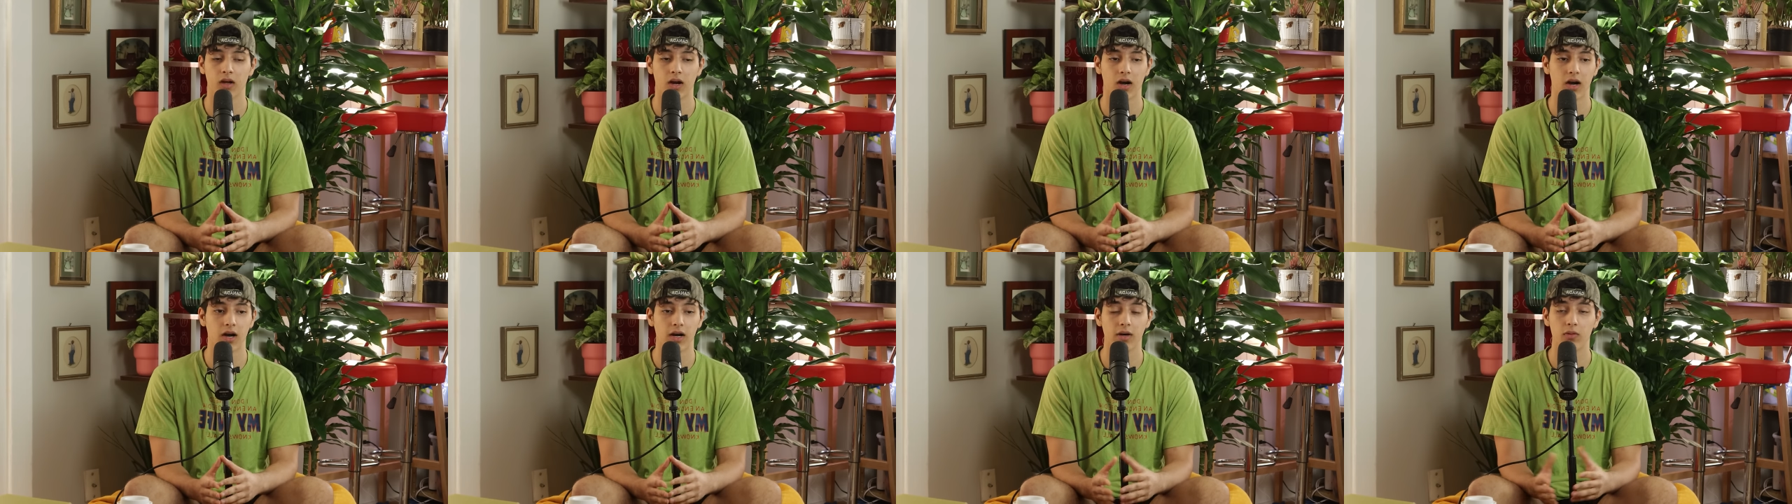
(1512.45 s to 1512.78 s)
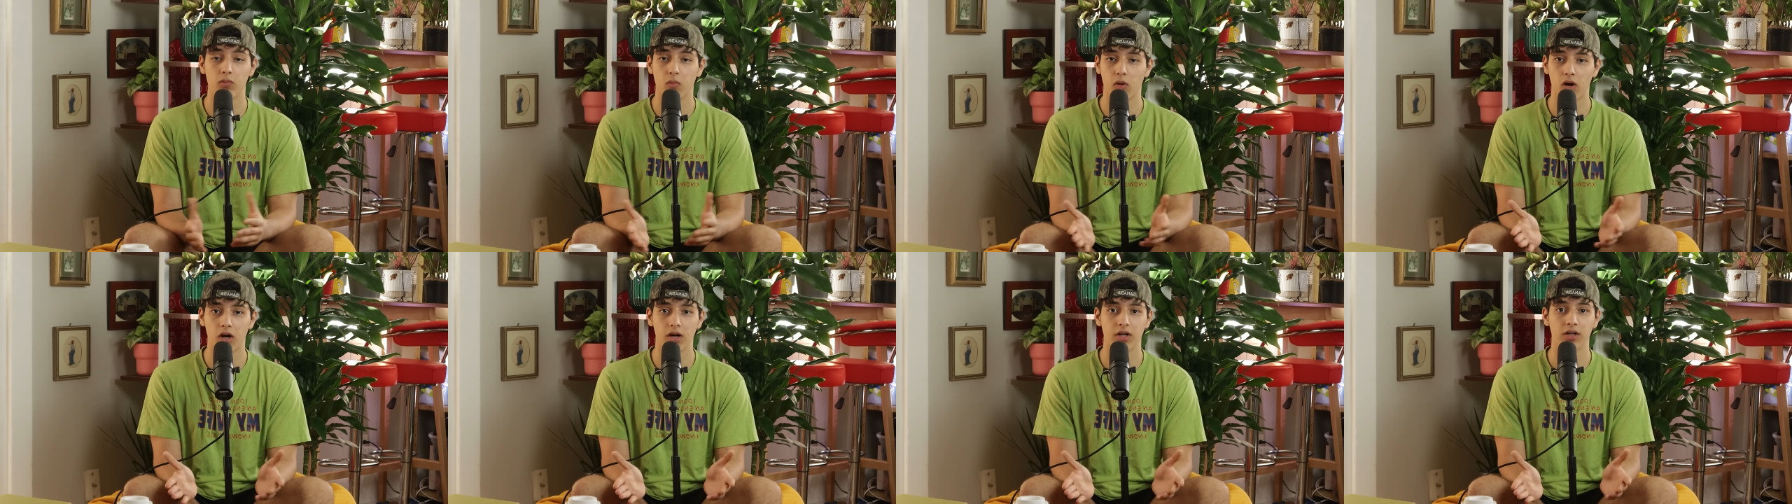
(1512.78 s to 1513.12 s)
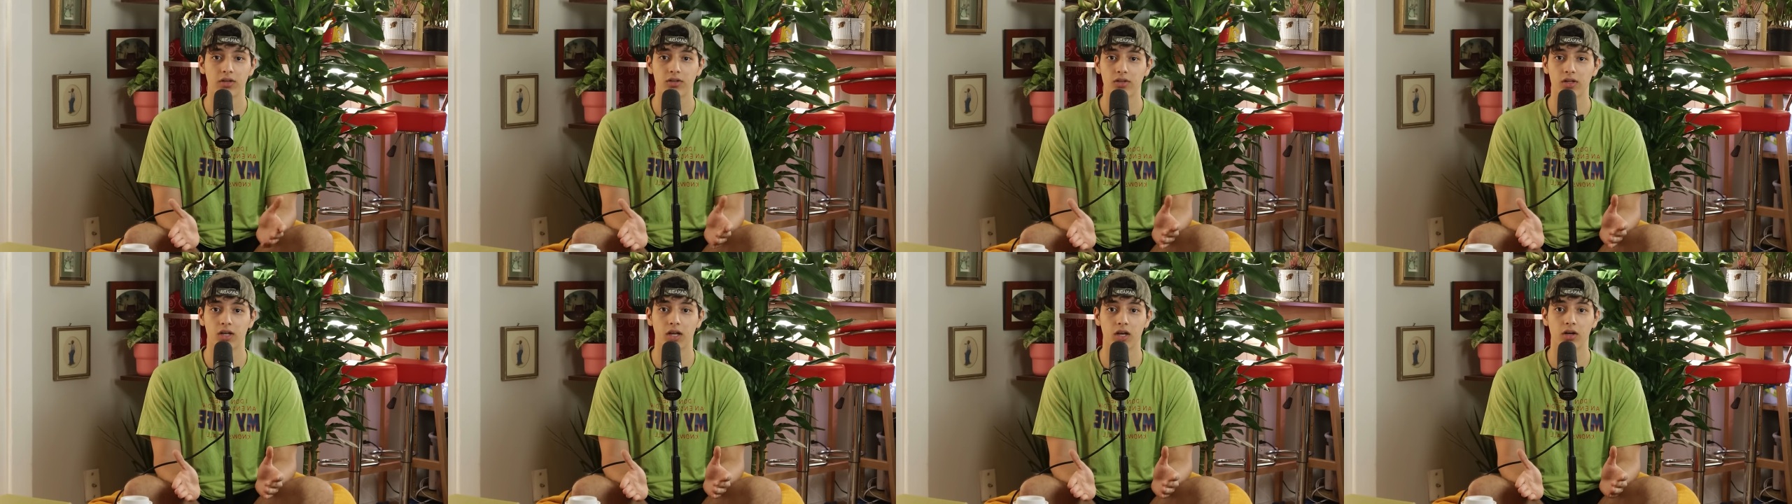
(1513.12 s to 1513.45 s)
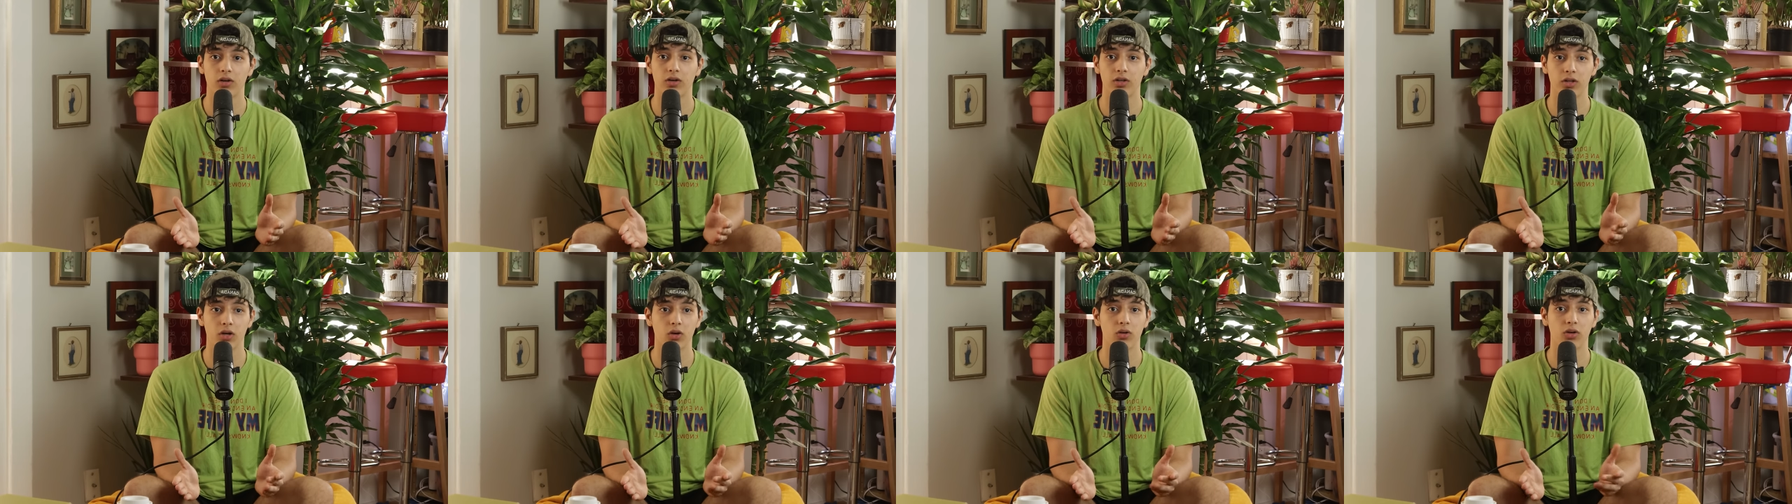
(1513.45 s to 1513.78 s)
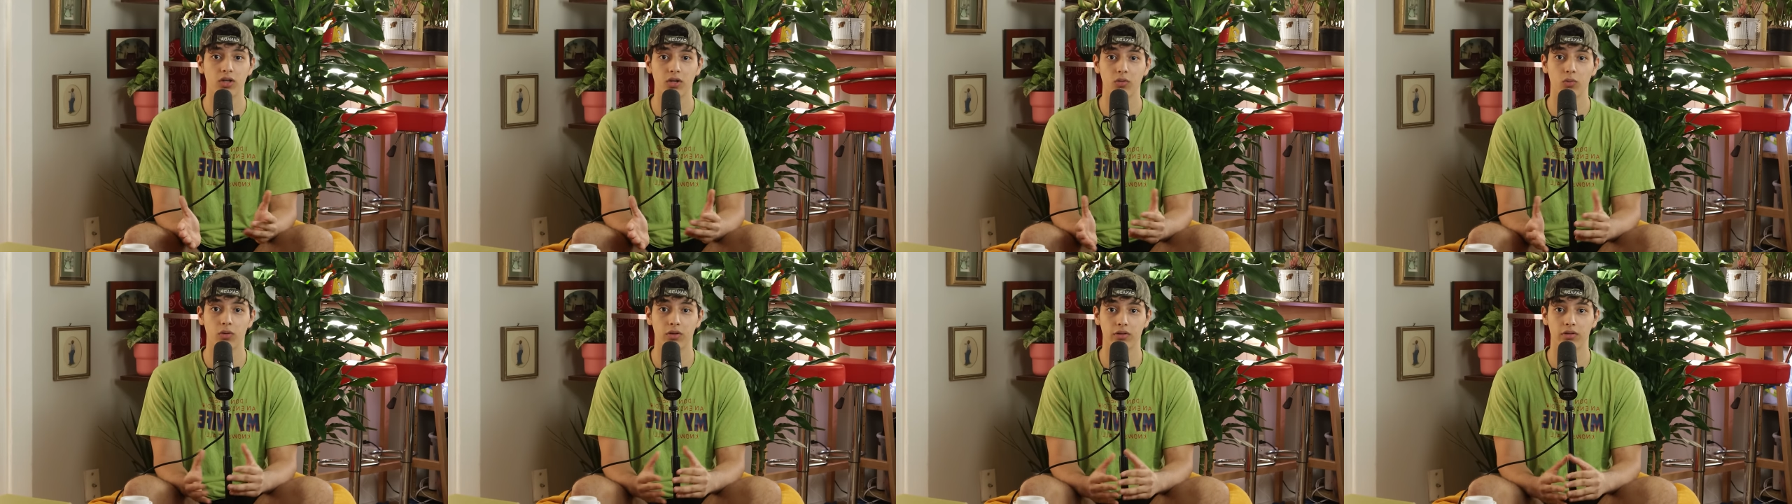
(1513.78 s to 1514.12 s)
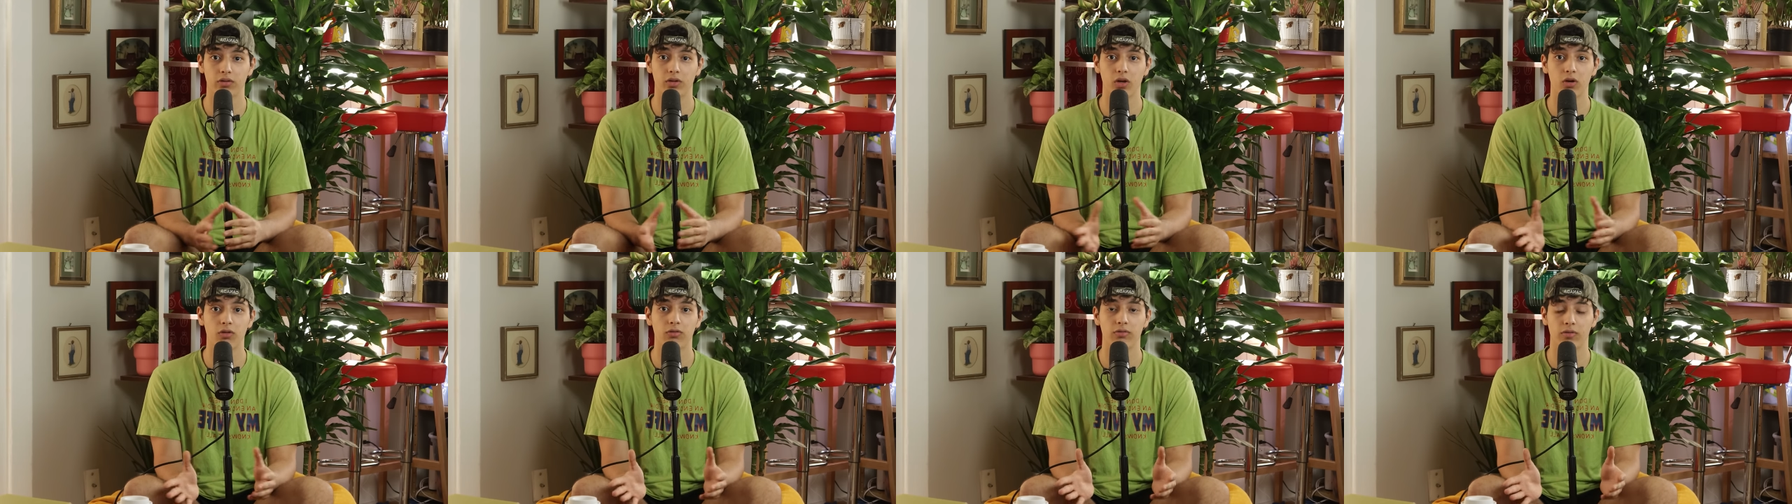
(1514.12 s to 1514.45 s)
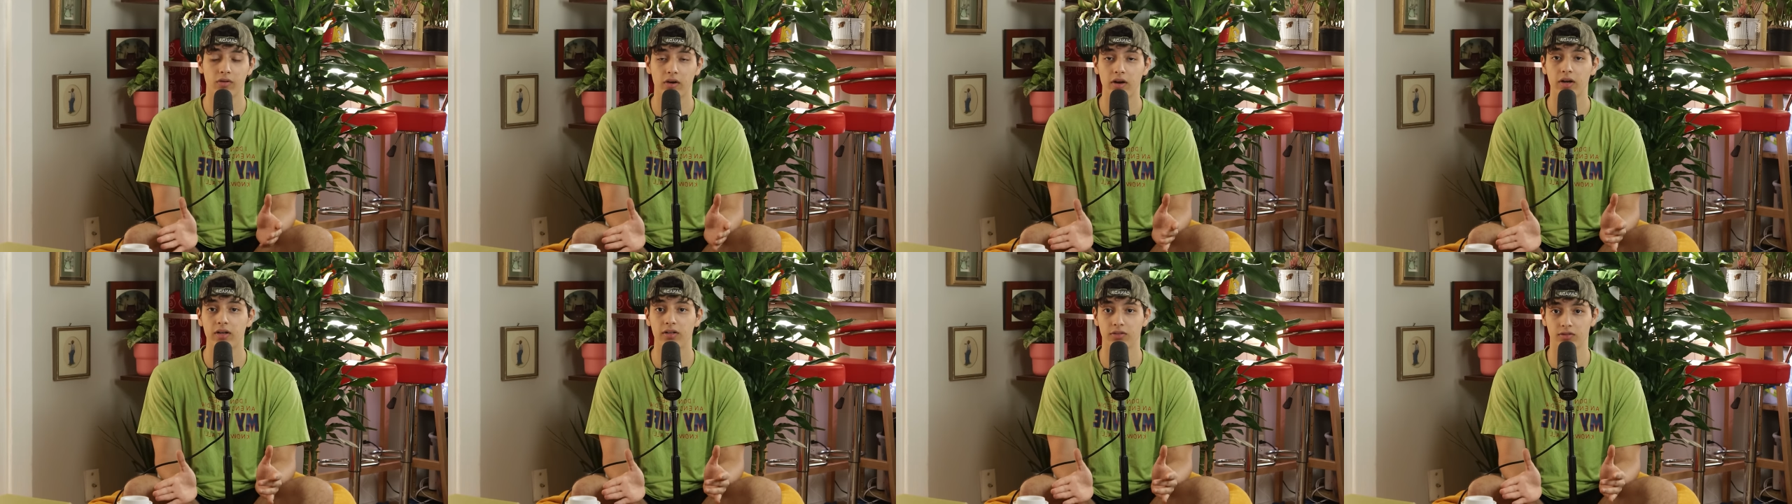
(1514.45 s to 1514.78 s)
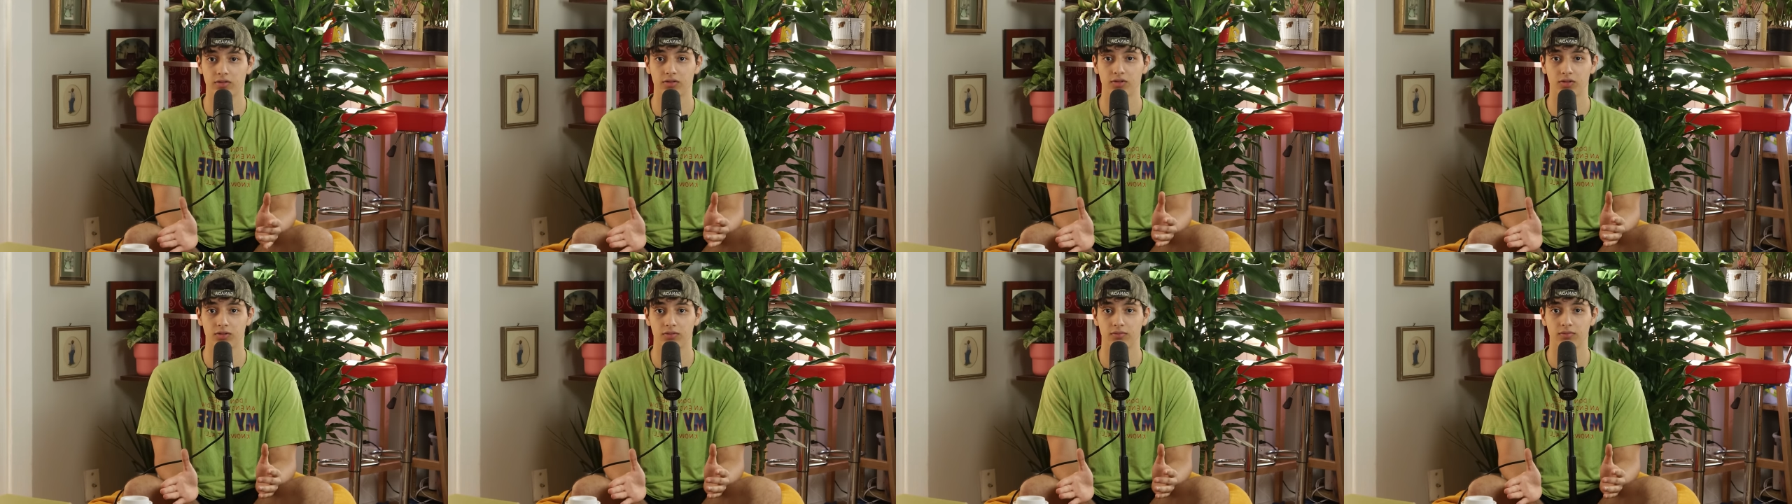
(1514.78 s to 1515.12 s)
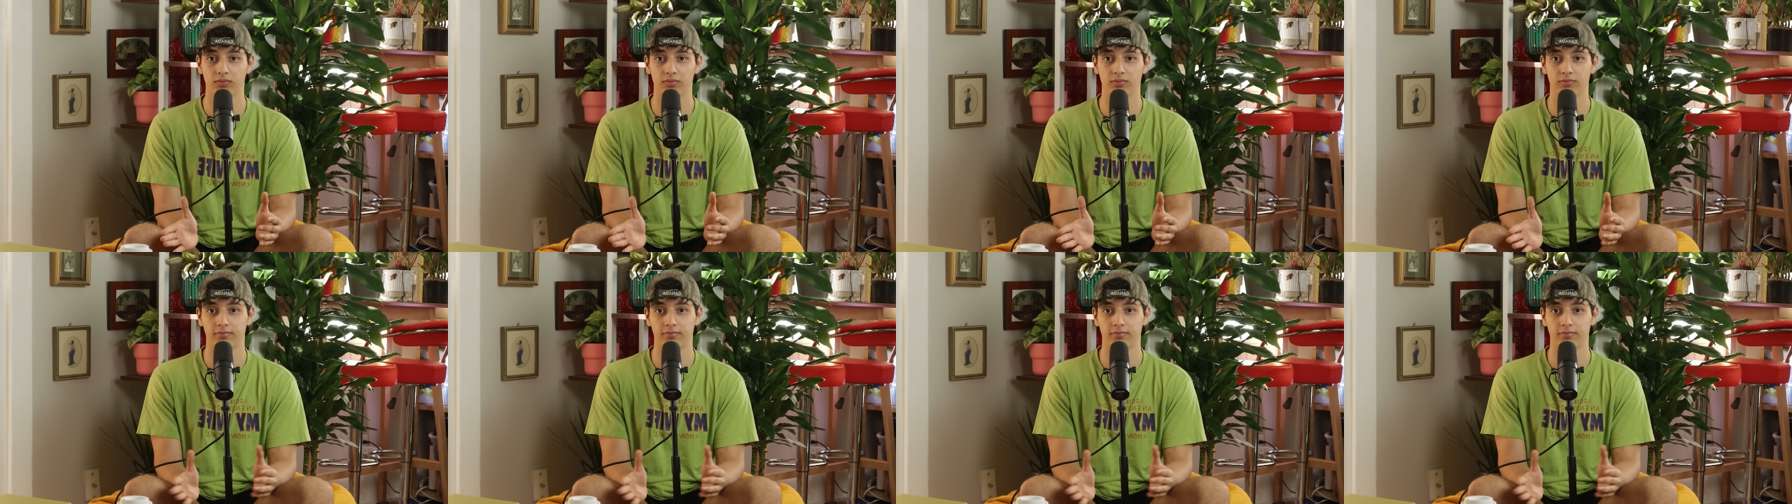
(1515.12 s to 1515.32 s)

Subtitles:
I walk into karaoke with no friends.